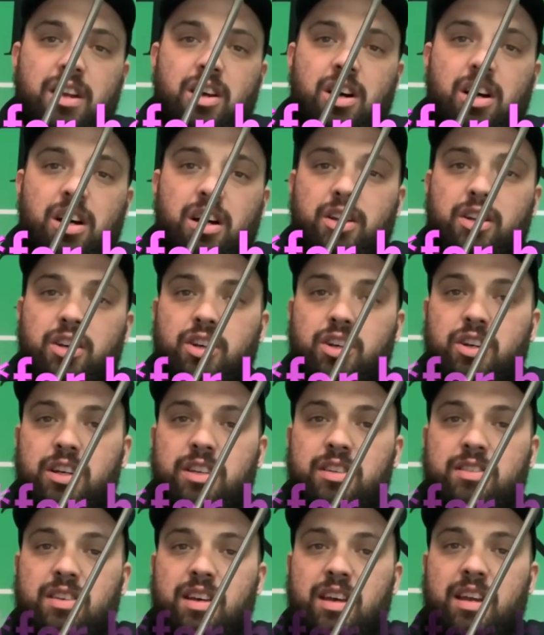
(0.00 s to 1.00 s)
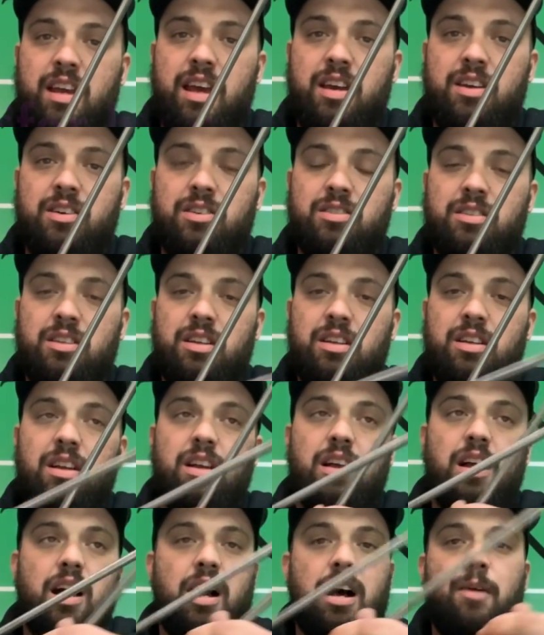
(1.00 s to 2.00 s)
on hoods in hail,
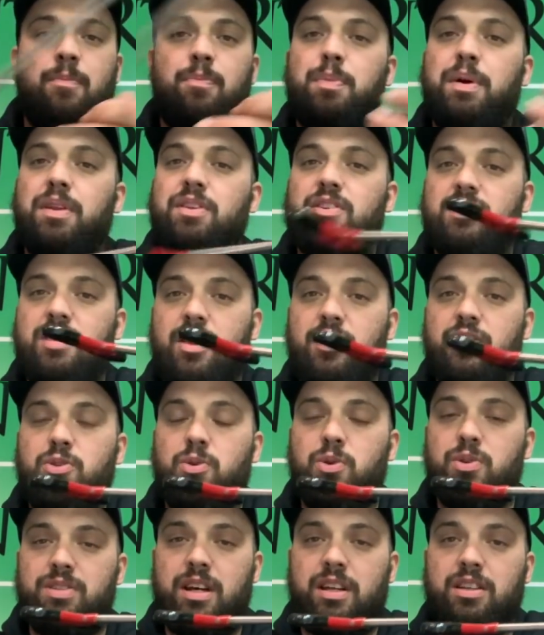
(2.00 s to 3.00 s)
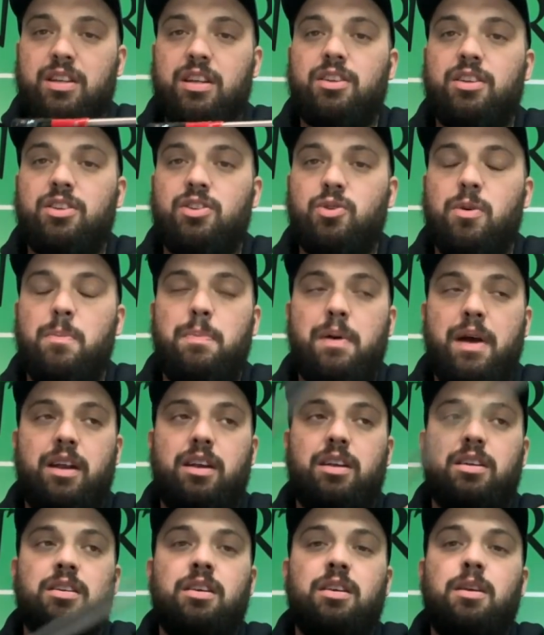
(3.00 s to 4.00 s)
but there's other tools out there that do it
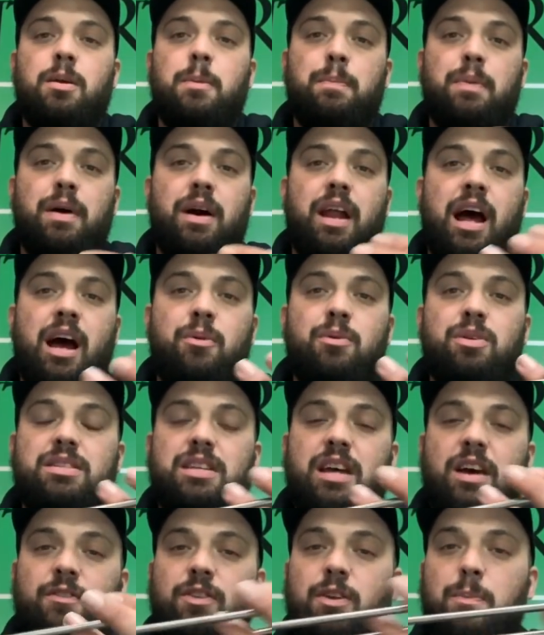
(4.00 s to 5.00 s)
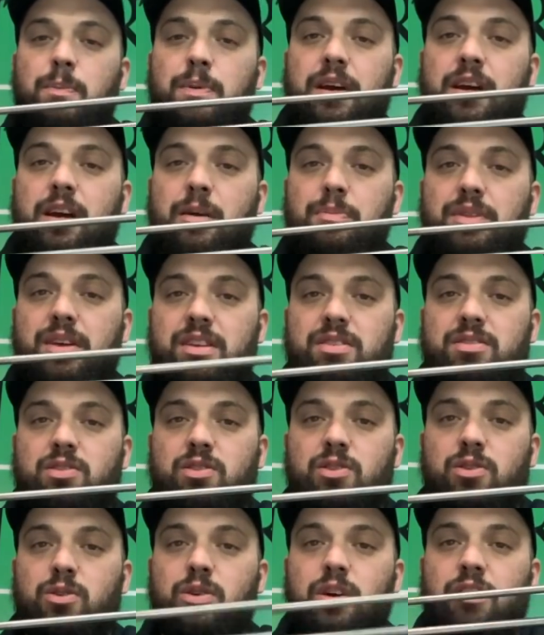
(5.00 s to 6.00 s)
better. But I would definitely pick up these
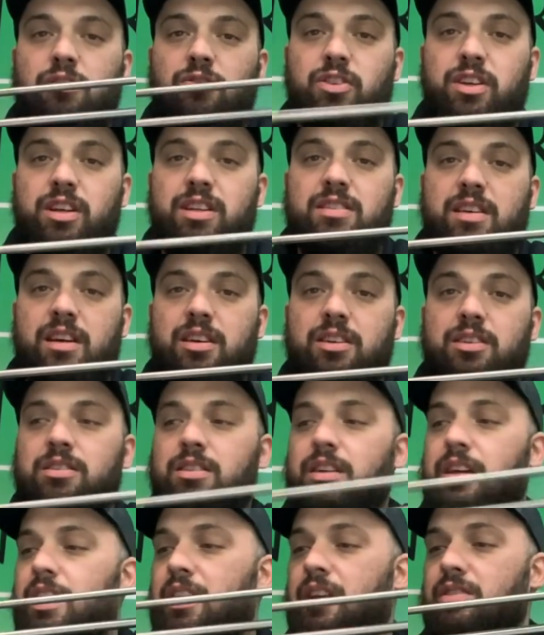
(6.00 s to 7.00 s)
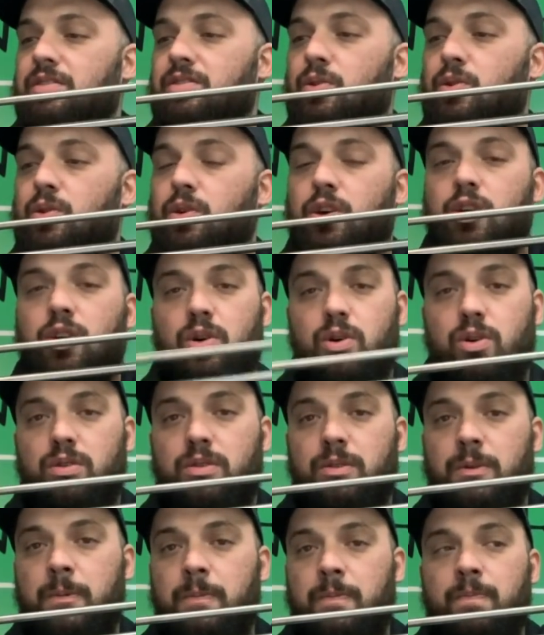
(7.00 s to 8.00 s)
two if retail is your
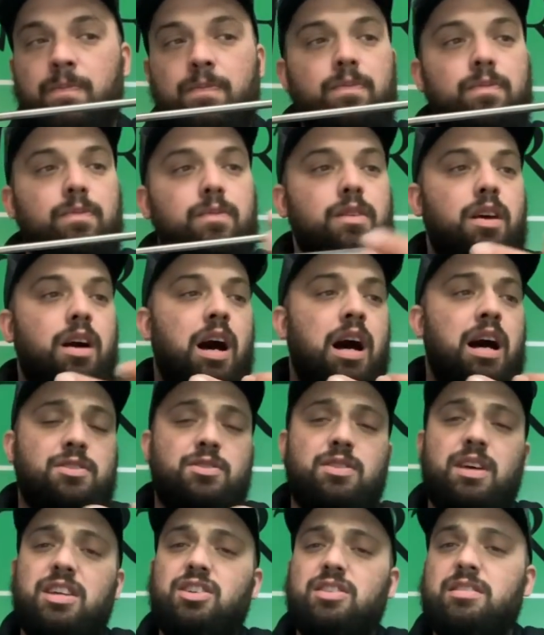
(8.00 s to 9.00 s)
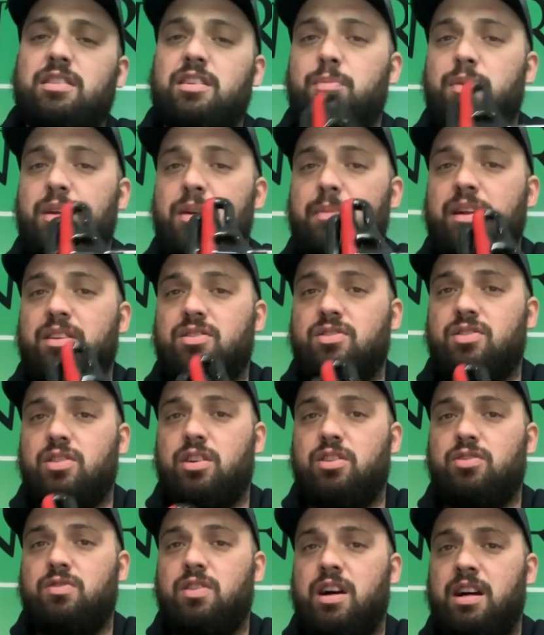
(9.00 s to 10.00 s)
goal. So that's just a little bit about the
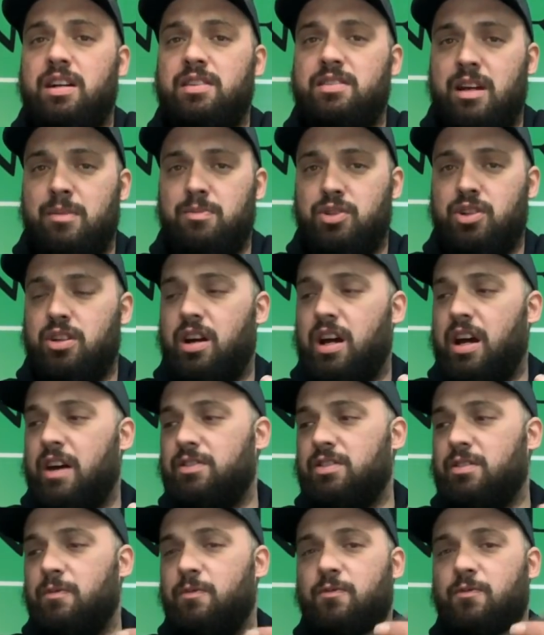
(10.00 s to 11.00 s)
circus rods. I'm sure I'll have some